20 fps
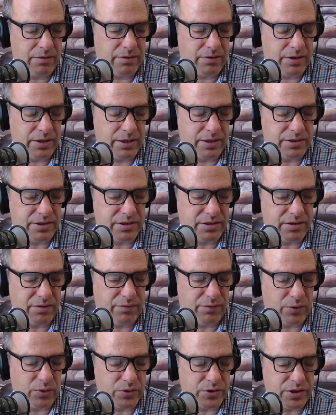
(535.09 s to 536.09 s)
This is the
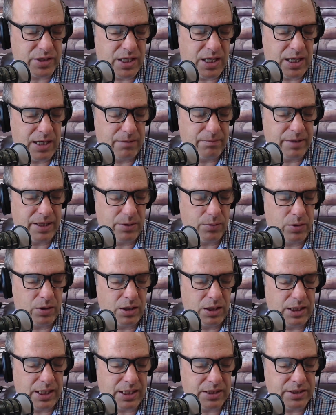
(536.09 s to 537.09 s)
first time they will
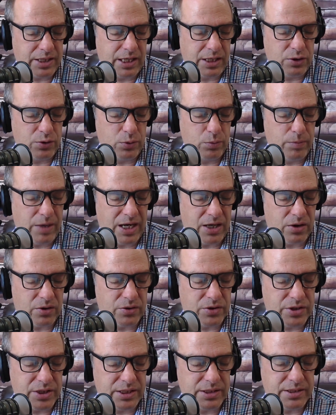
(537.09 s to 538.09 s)
elect a new mayor
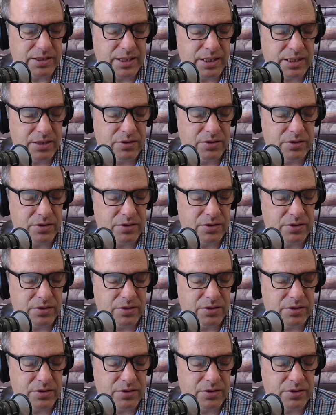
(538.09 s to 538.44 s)
since then.